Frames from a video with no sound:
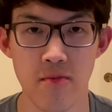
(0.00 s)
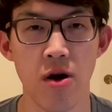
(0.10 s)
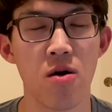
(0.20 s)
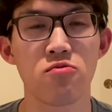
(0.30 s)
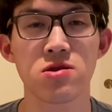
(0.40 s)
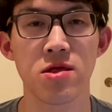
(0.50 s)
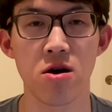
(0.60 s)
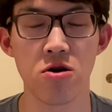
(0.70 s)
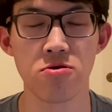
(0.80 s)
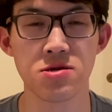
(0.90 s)
problem with
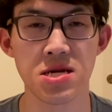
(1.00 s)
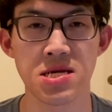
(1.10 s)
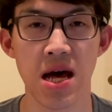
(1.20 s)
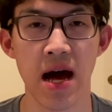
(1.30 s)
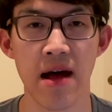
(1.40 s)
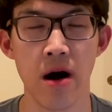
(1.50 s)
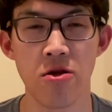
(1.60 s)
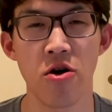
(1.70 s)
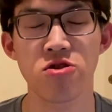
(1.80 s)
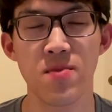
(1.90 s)
those is that
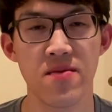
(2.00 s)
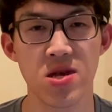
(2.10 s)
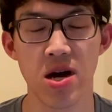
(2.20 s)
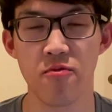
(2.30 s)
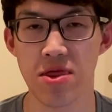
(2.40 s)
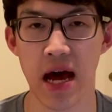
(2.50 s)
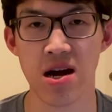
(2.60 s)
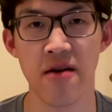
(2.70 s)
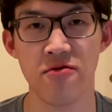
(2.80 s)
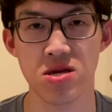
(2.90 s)
although you may be done with that
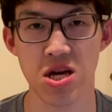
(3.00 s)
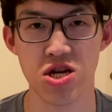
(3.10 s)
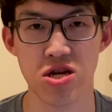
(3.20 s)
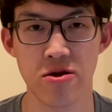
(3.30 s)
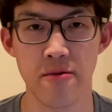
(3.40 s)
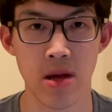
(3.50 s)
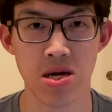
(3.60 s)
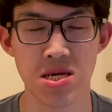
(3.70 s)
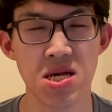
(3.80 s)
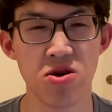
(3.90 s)
conversation,
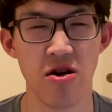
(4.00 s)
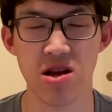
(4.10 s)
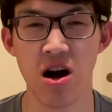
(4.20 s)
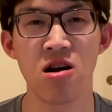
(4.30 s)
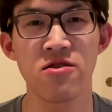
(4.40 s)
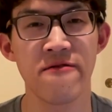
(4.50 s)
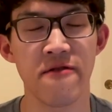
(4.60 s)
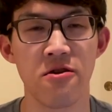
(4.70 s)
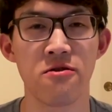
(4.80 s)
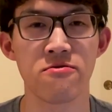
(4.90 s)
since you're already on your
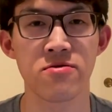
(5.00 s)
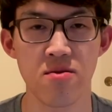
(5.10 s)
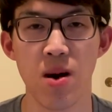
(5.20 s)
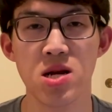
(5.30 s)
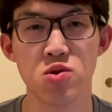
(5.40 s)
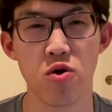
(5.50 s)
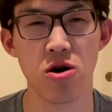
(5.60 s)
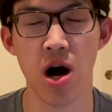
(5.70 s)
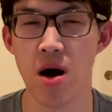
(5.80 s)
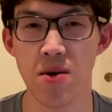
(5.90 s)
phone, you might as well
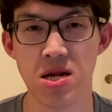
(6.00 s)
hop on